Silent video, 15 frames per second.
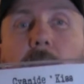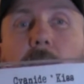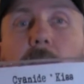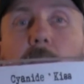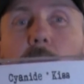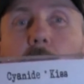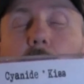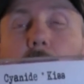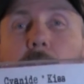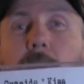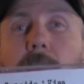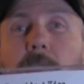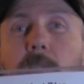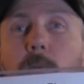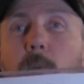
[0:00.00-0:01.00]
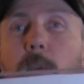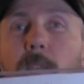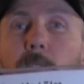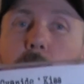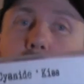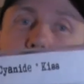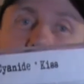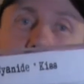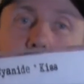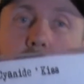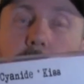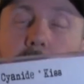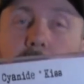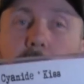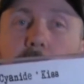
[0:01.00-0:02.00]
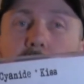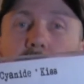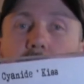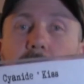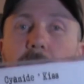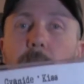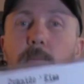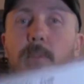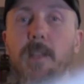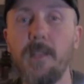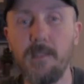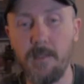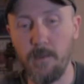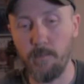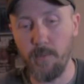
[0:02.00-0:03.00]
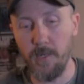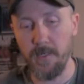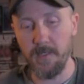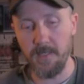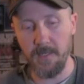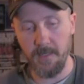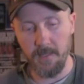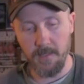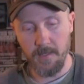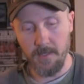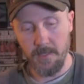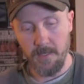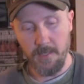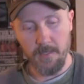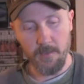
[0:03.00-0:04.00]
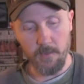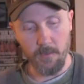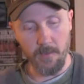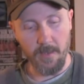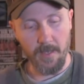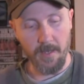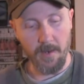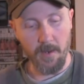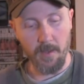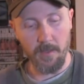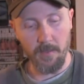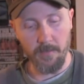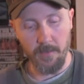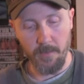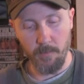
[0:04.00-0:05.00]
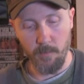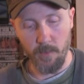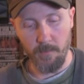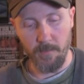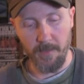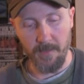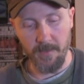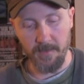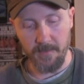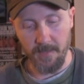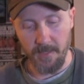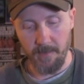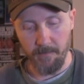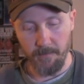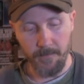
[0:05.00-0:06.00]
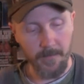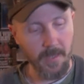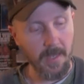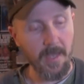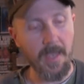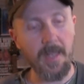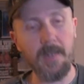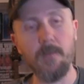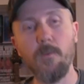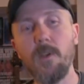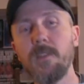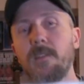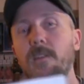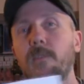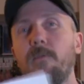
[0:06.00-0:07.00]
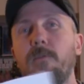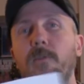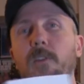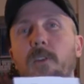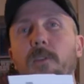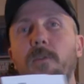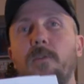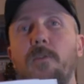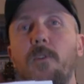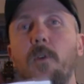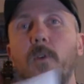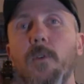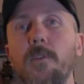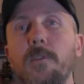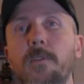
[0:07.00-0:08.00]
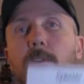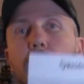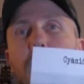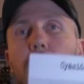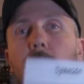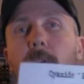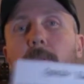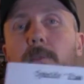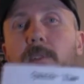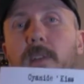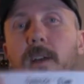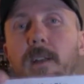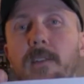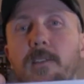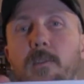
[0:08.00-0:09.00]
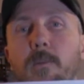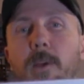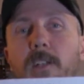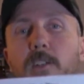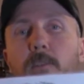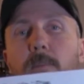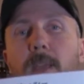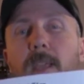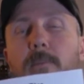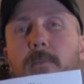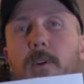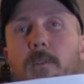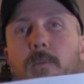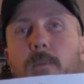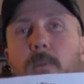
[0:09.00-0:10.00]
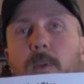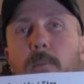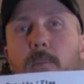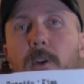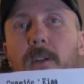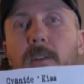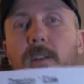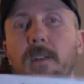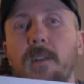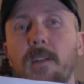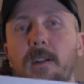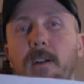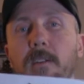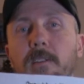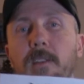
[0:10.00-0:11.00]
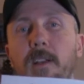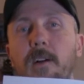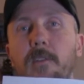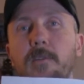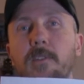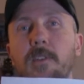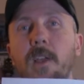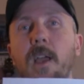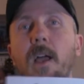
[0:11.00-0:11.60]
that we printed. We used a template to print it so that all of them would be the same. And it wasn't a full fold, so it was on special paper. We printed it ourselves.